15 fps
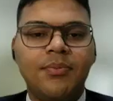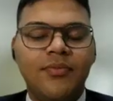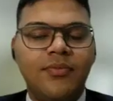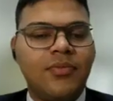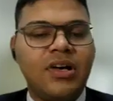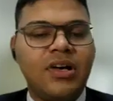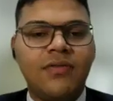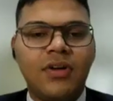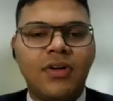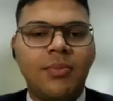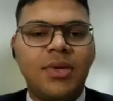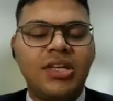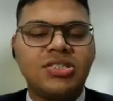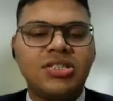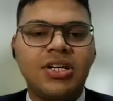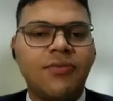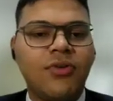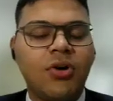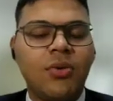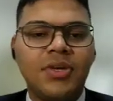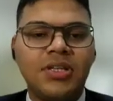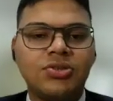So one of the
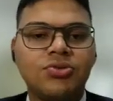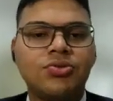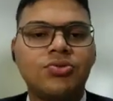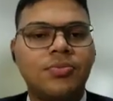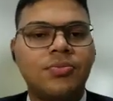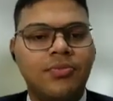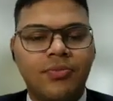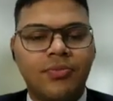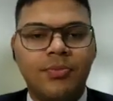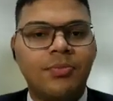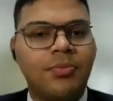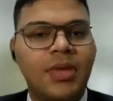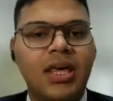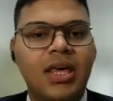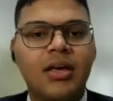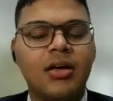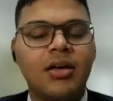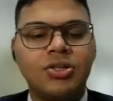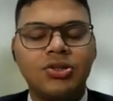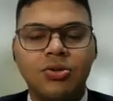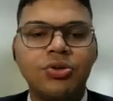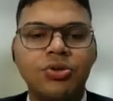major reform is to
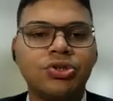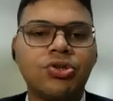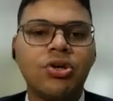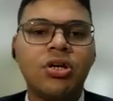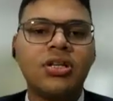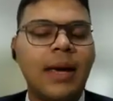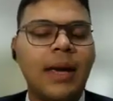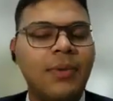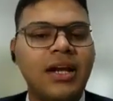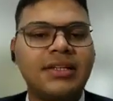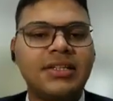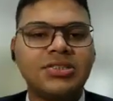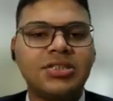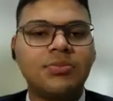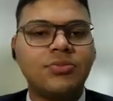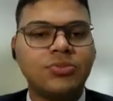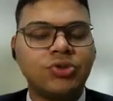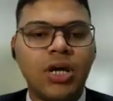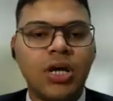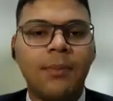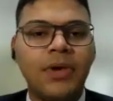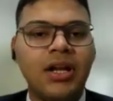ensure the
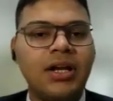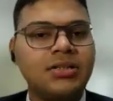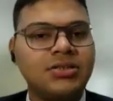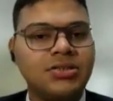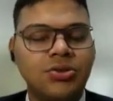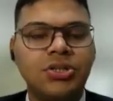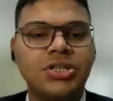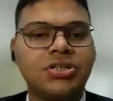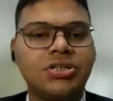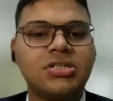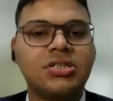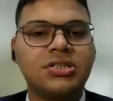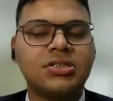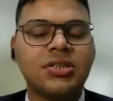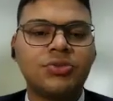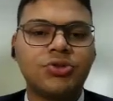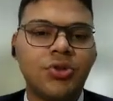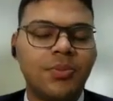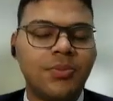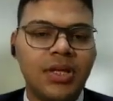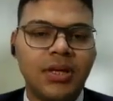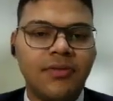appellate judicial
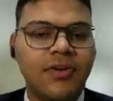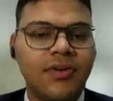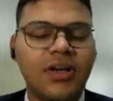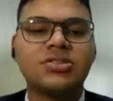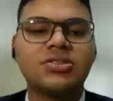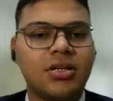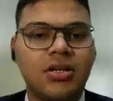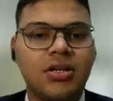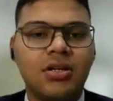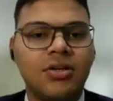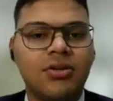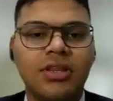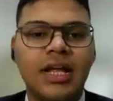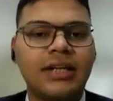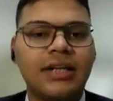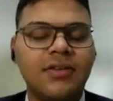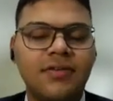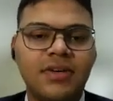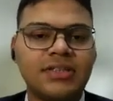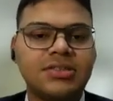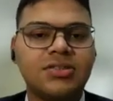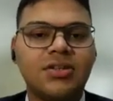system should be functional.
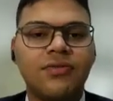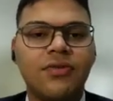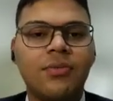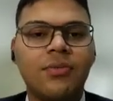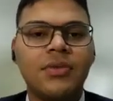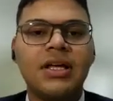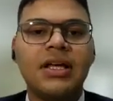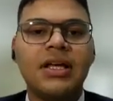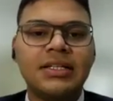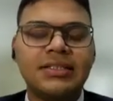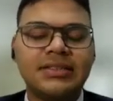That's the first reform.